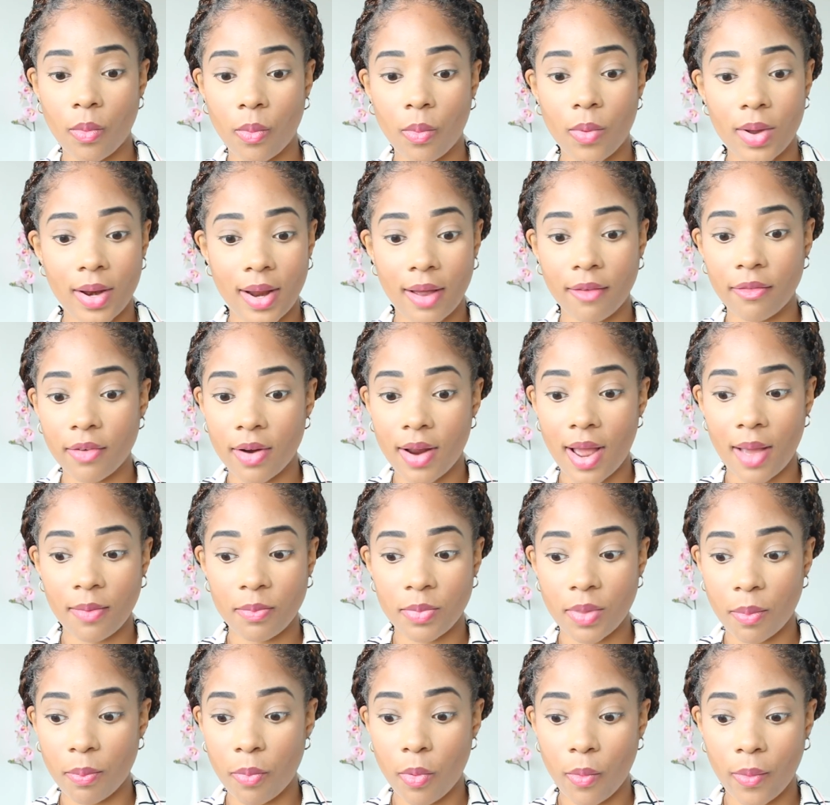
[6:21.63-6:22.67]
whenever
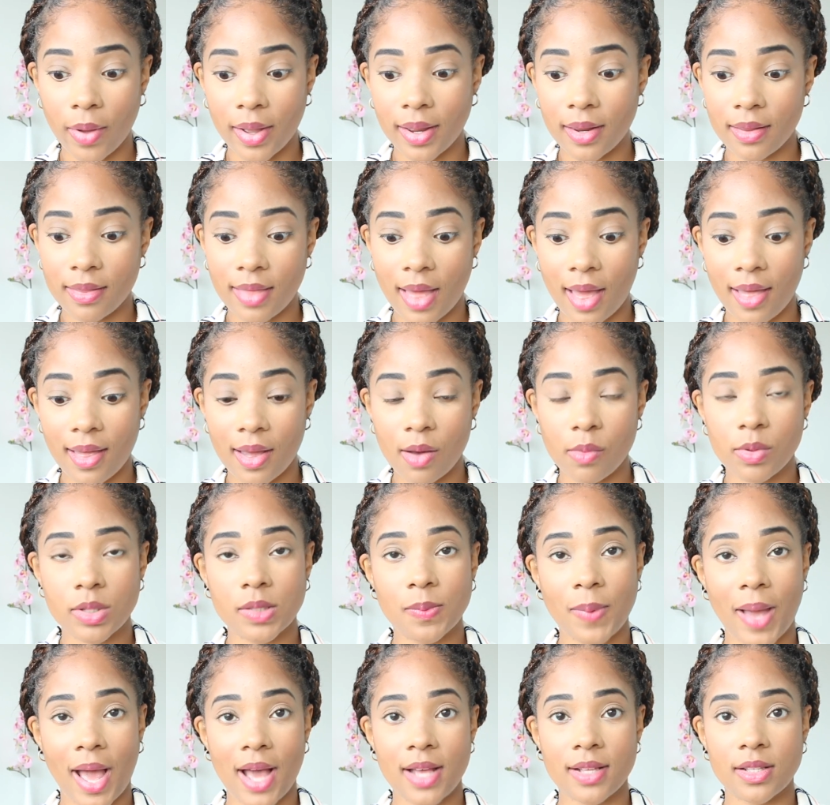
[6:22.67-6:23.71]
at the point that it
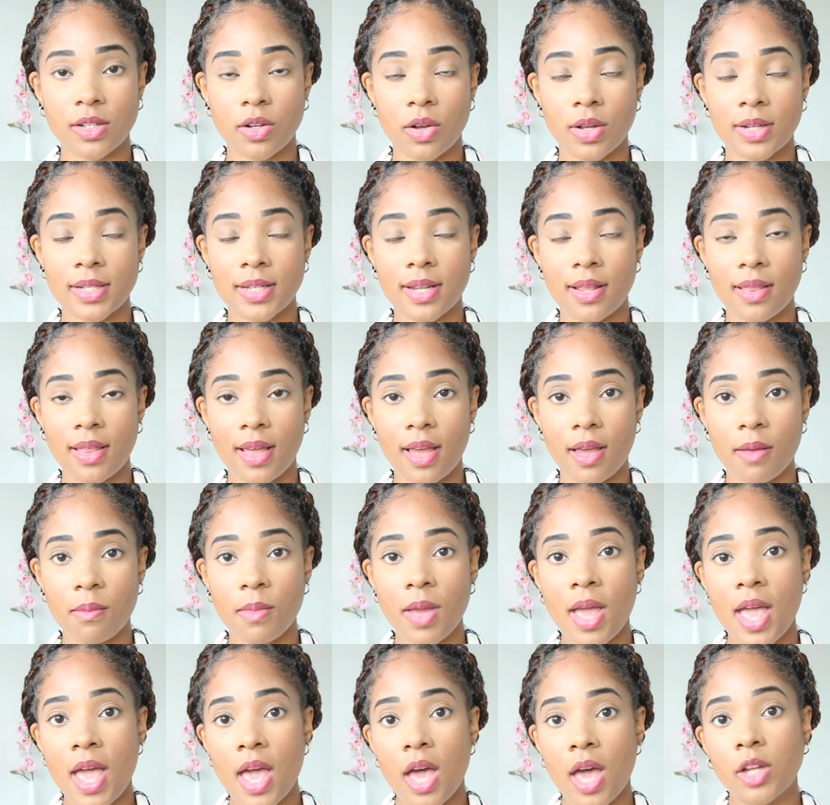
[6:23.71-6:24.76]
was passed on to them,